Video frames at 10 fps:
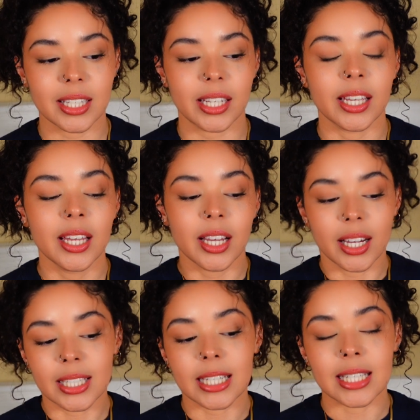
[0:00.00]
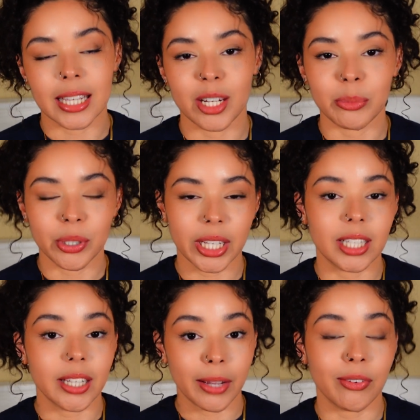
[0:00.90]
like a sustainable like
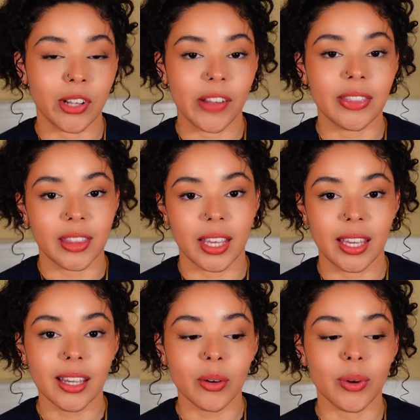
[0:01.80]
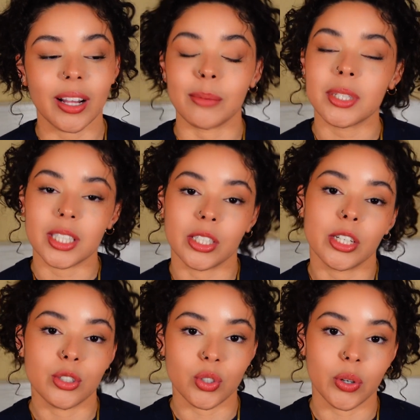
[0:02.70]
lifelong thing while I'm still
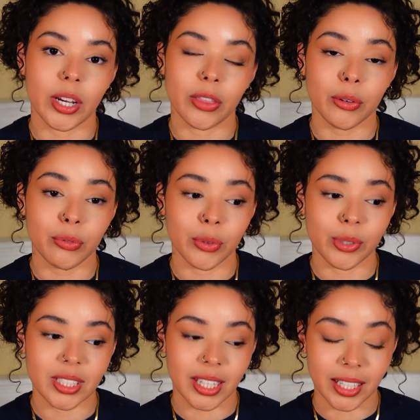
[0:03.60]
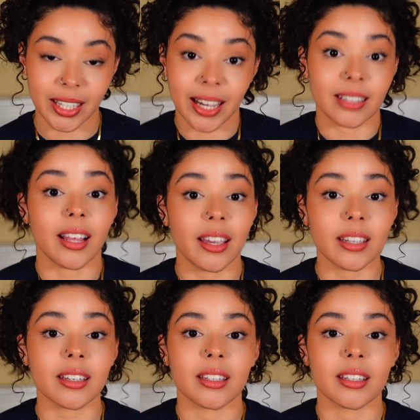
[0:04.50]
enjoying the foods that like I like.